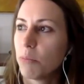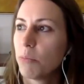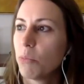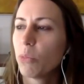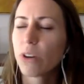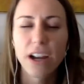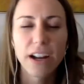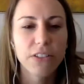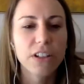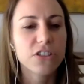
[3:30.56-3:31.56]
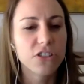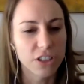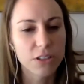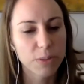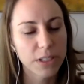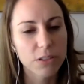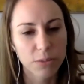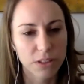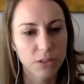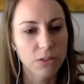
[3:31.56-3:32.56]
We're kind of on G Suite, so
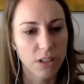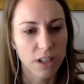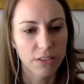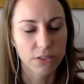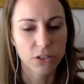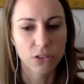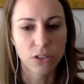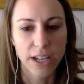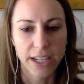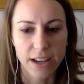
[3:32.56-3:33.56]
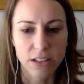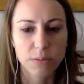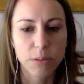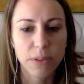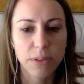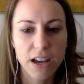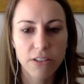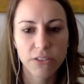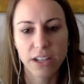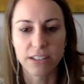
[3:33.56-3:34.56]
we do a lot of Google Hangouts, but we
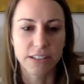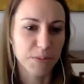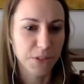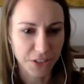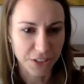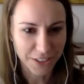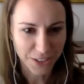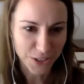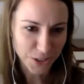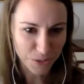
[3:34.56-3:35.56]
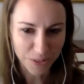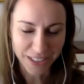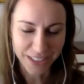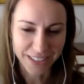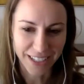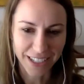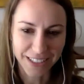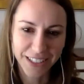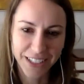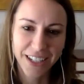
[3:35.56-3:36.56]
have kind of tiptoed into Zoom these days.